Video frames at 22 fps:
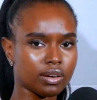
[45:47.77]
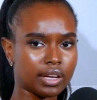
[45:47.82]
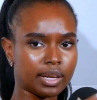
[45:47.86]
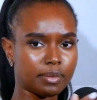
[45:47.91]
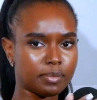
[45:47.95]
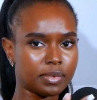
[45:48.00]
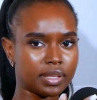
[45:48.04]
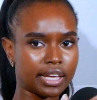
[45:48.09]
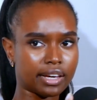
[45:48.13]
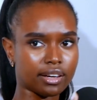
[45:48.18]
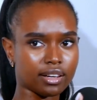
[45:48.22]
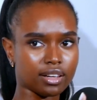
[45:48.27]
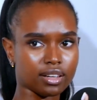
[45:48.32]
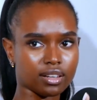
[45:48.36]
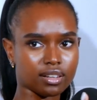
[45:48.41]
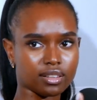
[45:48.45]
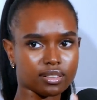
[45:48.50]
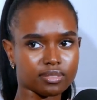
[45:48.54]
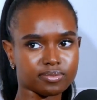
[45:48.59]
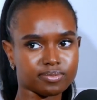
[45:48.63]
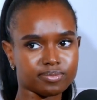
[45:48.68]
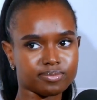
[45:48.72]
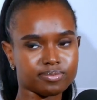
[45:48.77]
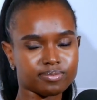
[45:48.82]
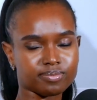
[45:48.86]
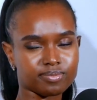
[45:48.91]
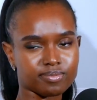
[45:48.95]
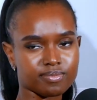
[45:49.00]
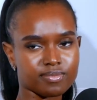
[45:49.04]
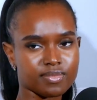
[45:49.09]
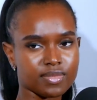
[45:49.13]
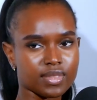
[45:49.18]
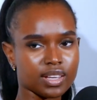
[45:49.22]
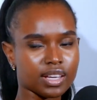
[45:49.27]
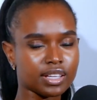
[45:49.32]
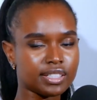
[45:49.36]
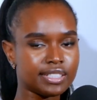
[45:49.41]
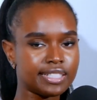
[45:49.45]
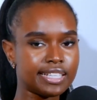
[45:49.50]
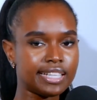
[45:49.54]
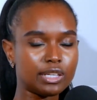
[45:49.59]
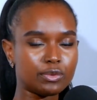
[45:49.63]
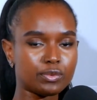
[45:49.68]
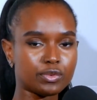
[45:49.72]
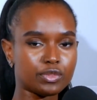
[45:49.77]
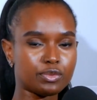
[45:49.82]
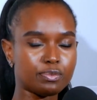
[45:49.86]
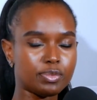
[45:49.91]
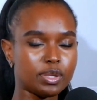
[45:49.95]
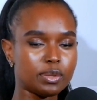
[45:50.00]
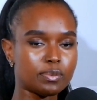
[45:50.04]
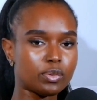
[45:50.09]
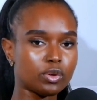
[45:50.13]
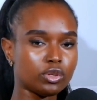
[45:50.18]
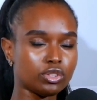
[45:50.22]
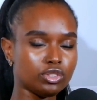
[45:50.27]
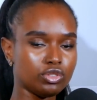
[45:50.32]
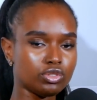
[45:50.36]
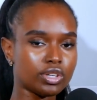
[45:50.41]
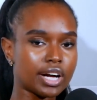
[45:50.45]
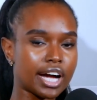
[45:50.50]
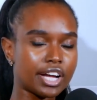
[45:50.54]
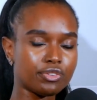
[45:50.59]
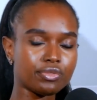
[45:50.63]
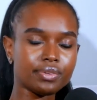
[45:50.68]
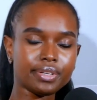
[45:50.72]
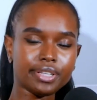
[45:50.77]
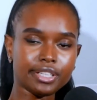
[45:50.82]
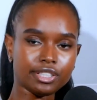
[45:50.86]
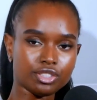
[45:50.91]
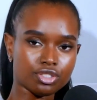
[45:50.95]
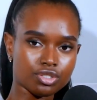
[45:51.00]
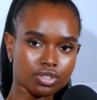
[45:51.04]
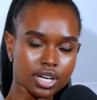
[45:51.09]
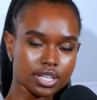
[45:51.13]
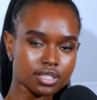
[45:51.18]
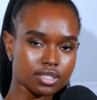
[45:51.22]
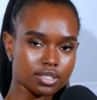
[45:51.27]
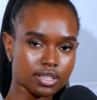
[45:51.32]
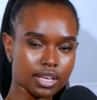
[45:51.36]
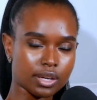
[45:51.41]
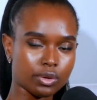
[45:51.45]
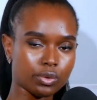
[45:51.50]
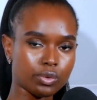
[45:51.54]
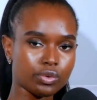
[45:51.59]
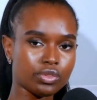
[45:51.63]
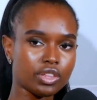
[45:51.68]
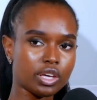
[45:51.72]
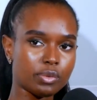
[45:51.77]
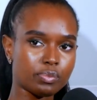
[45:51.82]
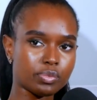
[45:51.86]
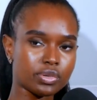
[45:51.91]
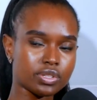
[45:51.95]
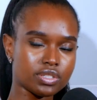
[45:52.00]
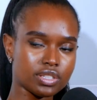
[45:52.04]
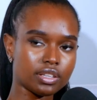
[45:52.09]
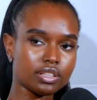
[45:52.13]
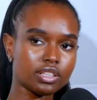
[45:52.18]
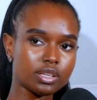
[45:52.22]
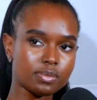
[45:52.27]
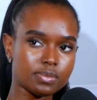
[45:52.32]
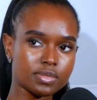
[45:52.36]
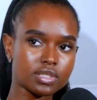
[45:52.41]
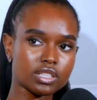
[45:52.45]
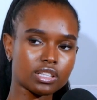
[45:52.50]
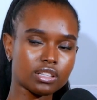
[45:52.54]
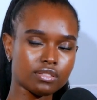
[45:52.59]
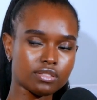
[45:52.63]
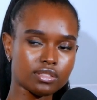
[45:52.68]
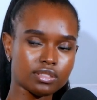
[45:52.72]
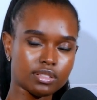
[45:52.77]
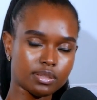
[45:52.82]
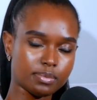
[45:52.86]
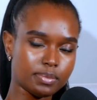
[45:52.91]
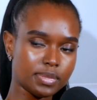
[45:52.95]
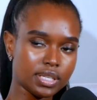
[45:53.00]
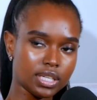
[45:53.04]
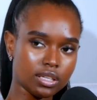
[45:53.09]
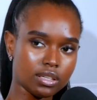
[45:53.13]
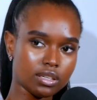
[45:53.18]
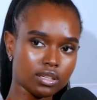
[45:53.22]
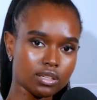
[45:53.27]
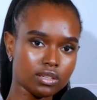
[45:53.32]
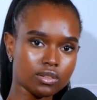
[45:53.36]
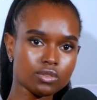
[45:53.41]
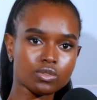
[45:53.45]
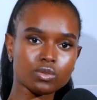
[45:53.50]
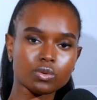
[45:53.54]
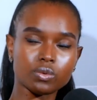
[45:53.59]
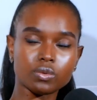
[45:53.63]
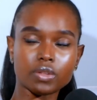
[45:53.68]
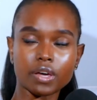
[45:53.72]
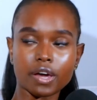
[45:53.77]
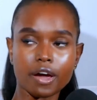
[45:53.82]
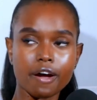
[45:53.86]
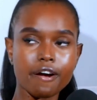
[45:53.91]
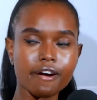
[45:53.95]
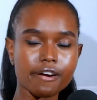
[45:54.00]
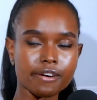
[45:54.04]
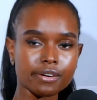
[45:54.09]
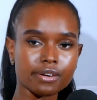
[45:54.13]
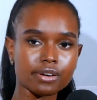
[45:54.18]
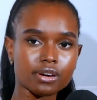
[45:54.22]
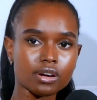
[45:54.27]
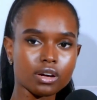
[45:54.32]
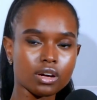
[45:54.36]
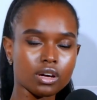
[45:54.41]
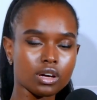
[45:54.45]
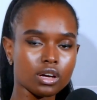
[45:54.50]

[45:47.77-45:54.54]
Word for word: I mean, like, dealing with people, you can't really trust that who they present themselves to be is who they are.